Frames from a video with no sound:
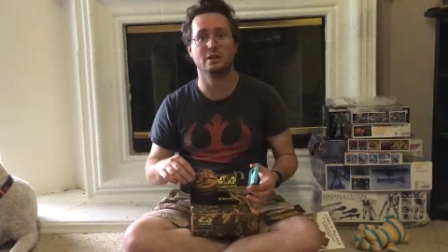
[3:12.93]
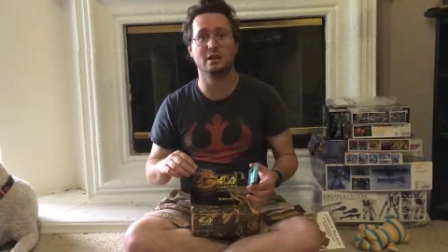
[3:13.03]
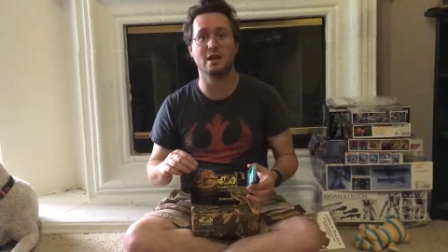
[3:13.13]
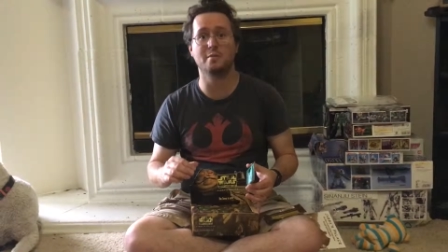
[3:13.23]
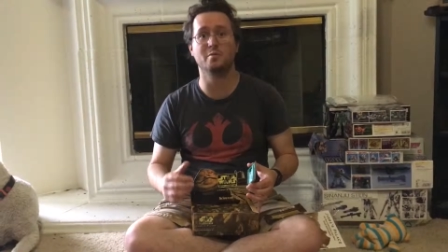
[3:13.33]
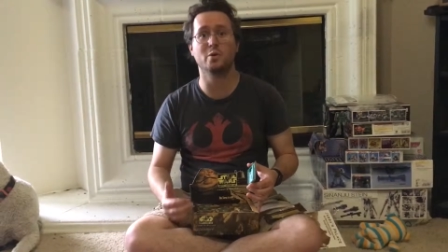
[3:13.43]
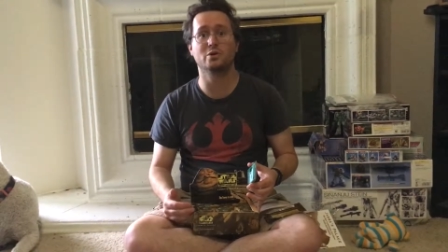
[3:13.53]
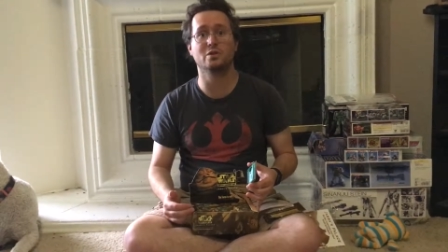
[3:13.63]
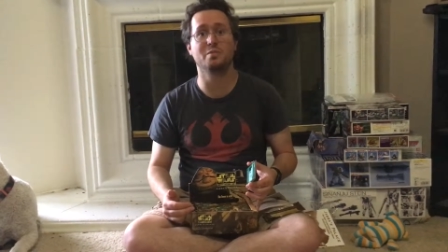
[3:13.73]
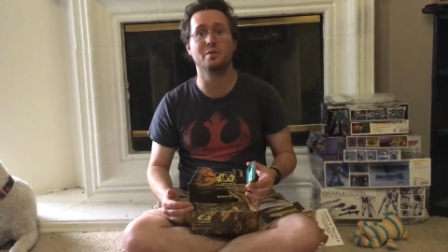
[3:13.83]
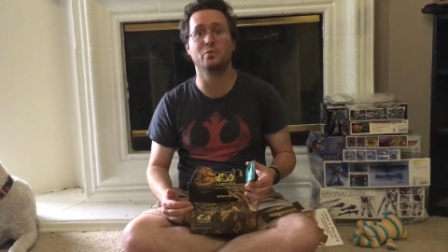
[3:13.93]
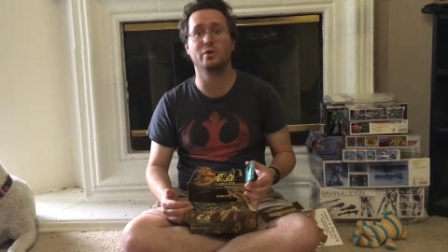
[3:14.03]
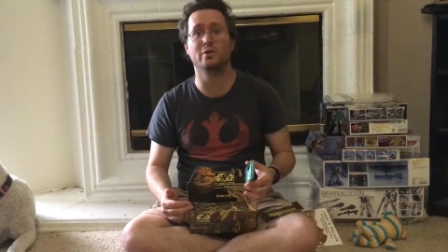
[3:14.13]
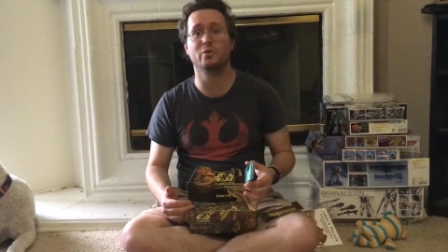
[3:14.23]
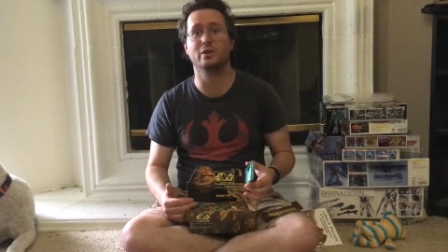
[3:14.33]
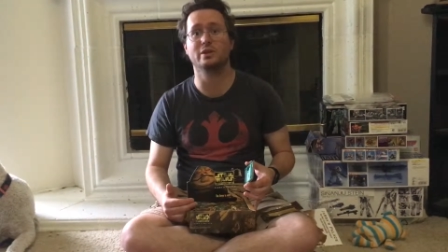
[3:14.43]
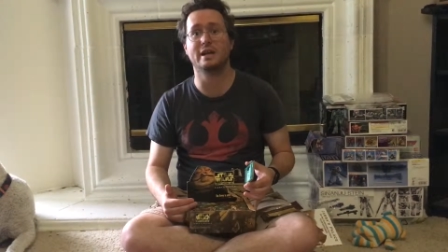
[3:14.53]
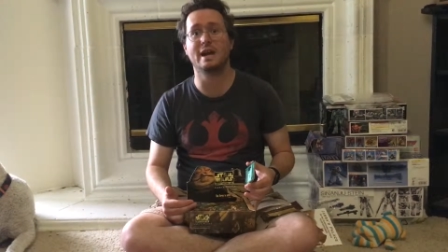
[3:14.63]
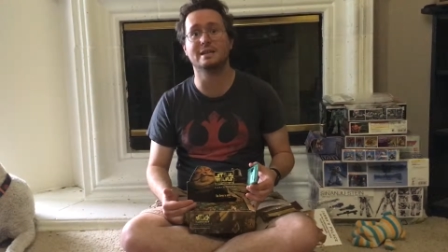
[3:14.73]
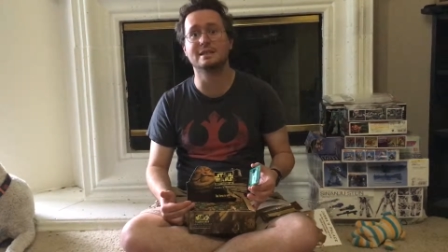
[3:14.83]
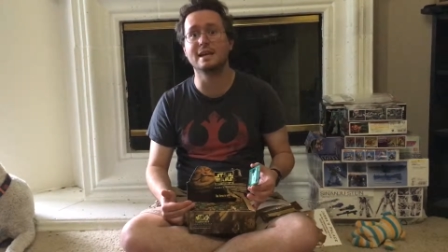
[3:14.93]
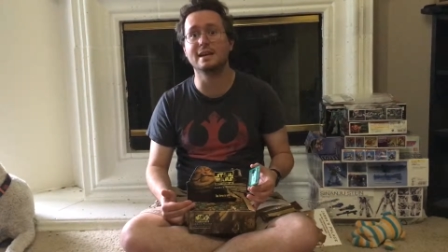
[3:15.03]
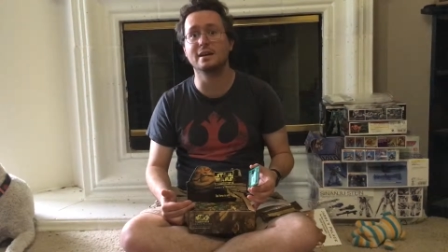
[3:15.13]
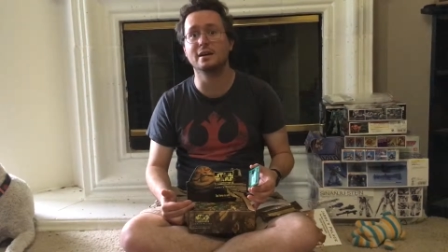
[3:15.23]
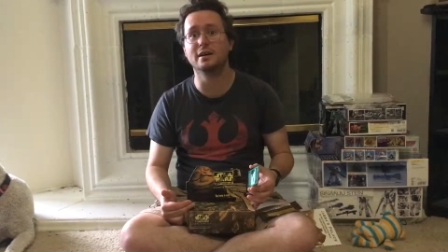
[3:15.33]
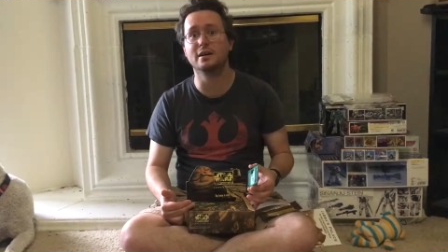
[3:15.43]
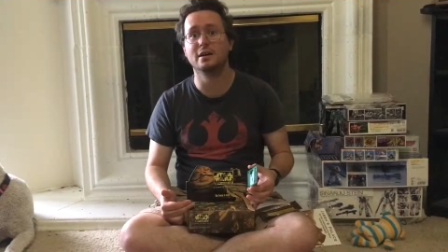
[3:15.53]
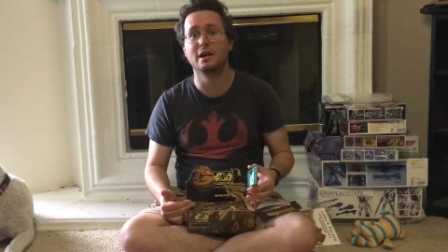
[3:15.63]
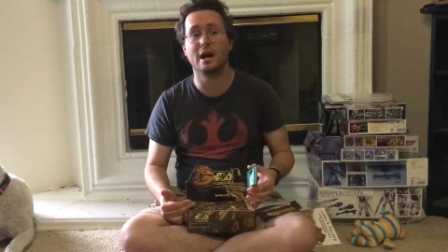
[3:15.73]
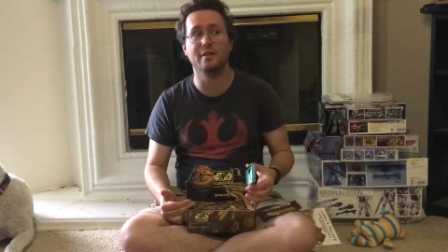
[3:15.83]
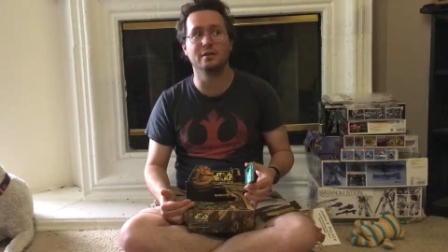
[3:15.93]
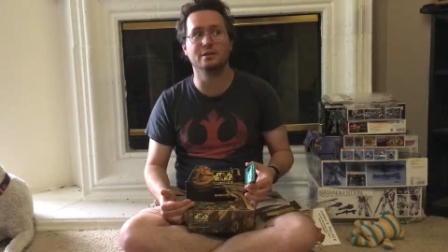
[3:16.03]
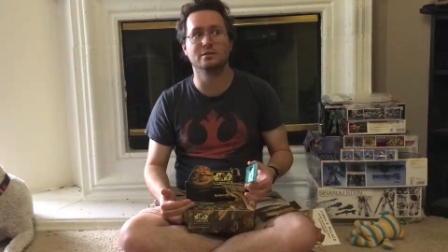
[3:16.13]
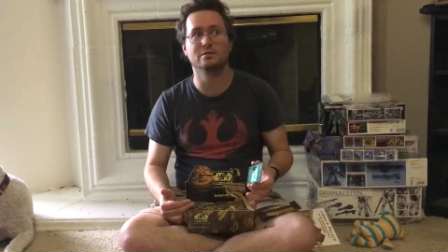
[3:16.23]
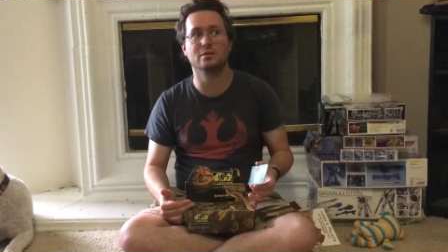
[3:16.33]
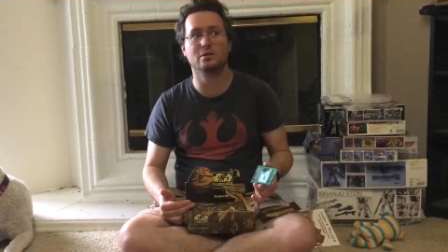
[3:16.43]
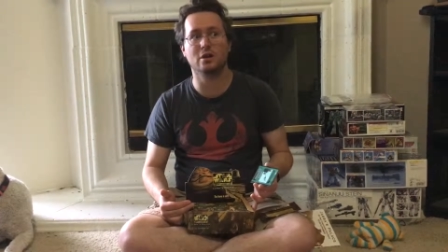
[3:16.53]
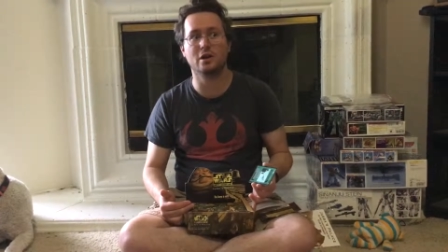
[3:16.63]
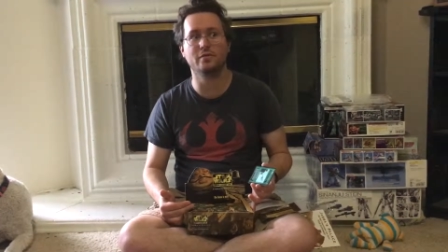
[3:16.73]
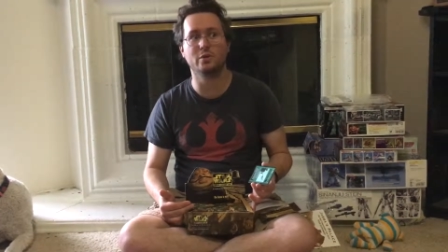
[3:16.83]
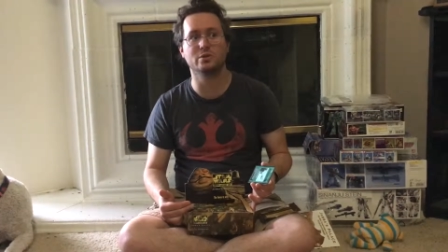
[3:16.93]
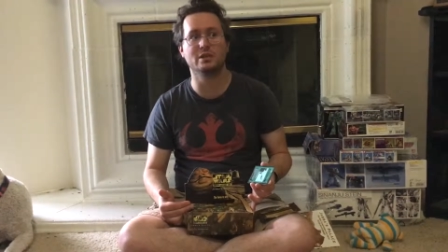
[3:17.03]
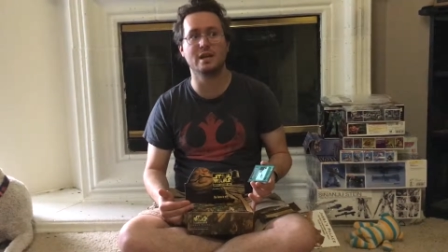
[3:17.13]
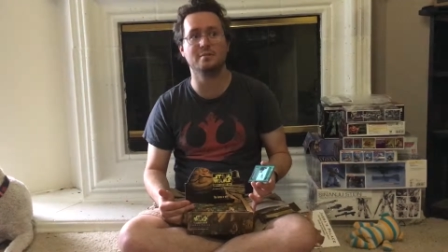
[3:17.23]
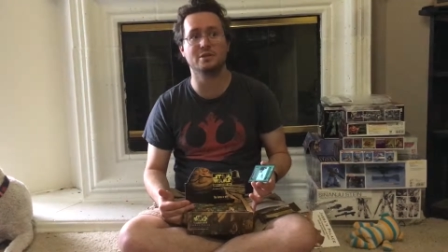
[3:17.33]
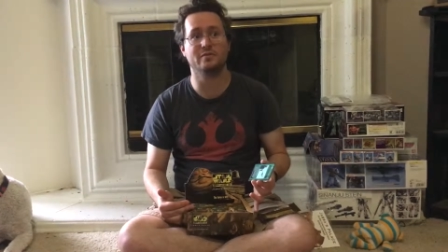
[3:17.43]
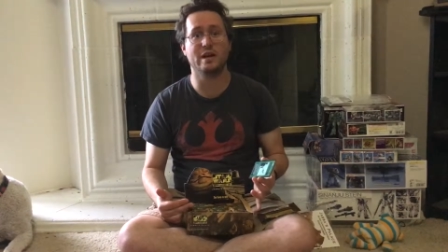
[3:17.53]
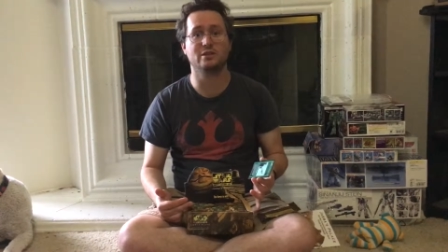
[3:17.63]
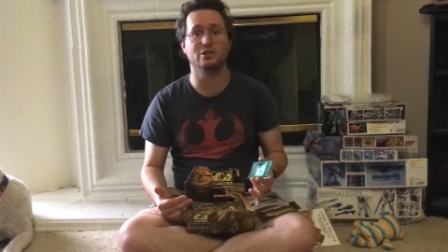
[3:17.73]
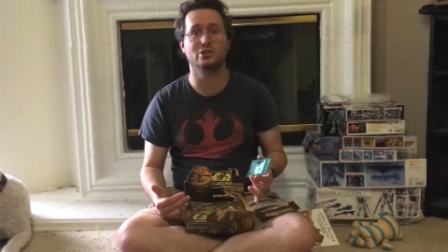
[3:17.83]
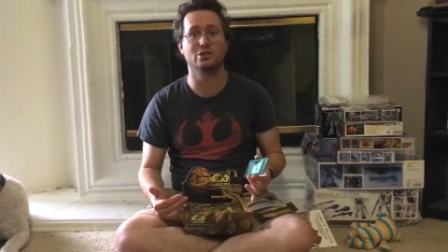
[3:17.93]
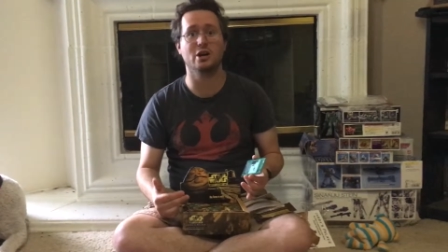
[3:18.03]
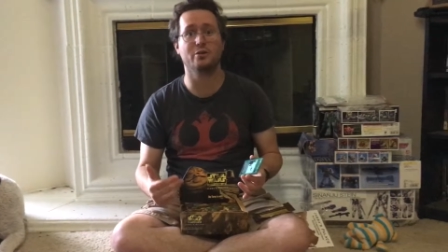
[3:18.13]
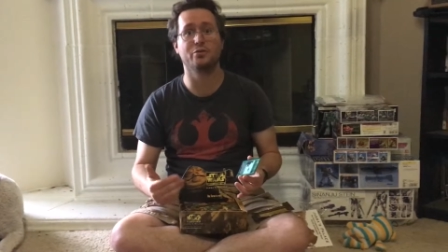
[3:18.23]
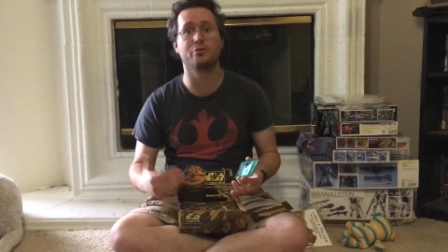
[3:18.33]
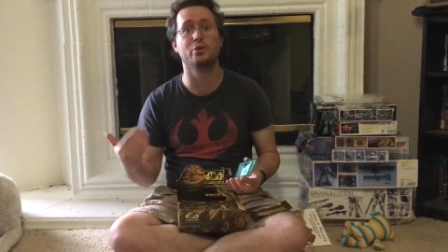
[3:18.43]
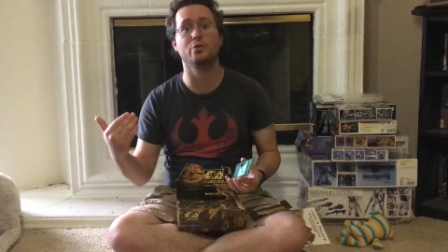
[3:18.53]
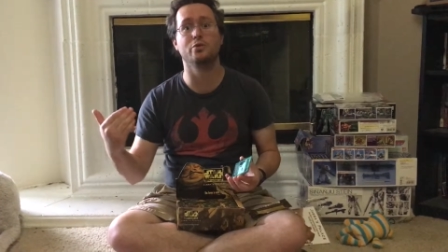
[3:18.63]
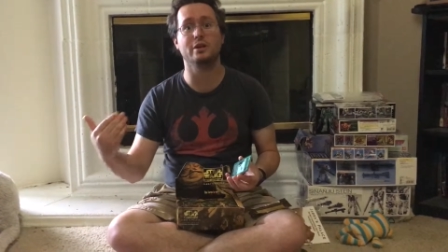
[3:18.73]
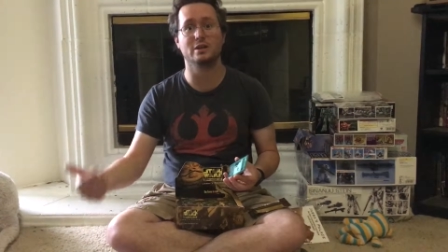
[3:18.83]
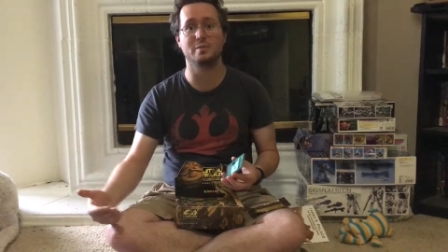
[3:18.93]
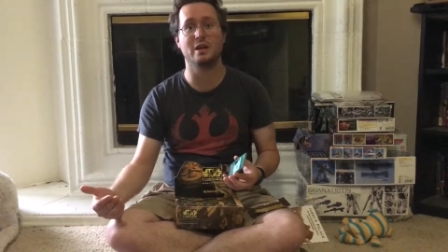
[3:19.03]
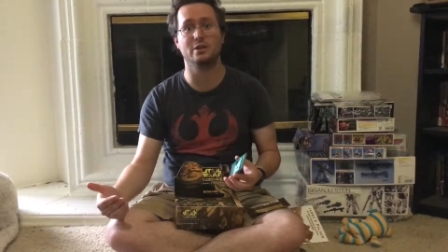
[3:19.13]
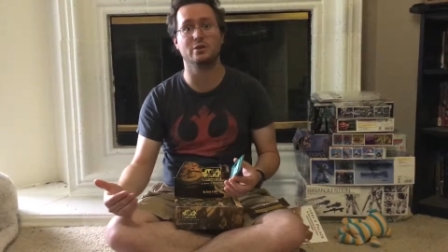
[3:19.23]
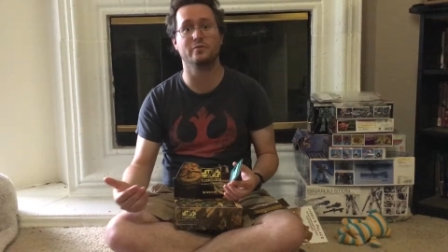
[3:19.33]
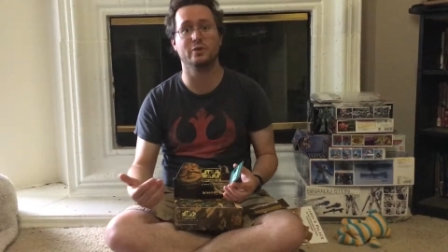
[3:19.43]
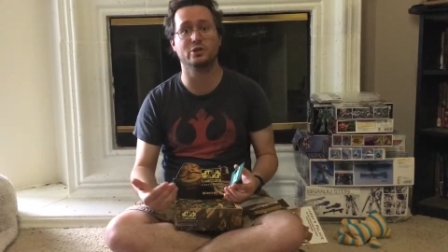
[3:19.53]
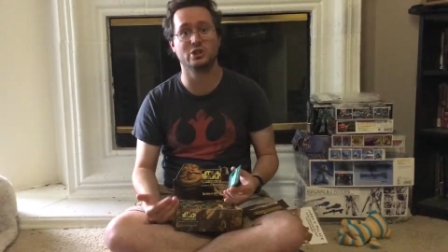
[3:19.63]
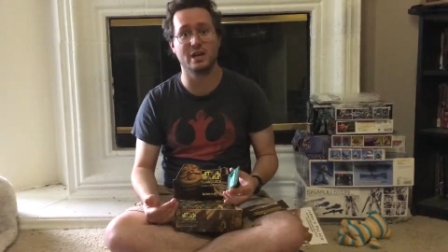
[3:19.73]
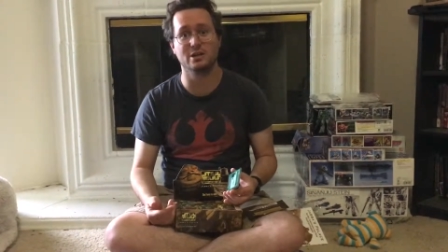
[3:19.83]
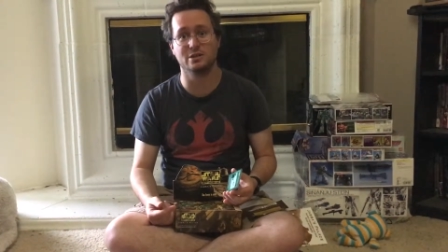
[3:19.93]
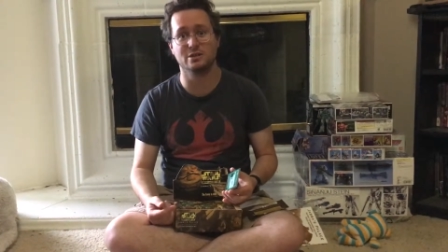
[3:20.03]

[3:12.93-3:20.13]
They named most of the people that were in the cantina, and a lot of those names have actually stuck through the expanded universe changes.